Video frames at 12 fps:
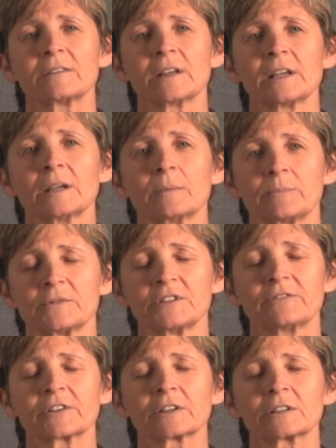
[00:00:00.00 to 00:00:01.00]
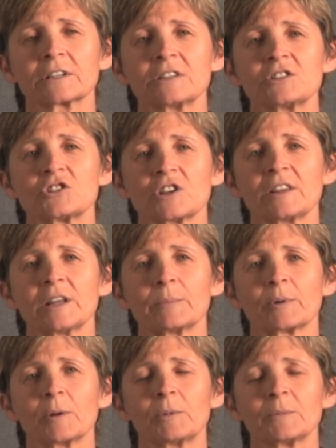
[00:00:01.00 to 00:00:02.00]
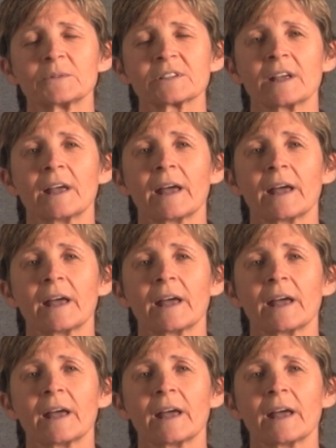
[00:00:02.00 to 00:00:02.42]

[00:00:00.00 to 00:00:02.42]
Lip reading: their difficulties, share their problems,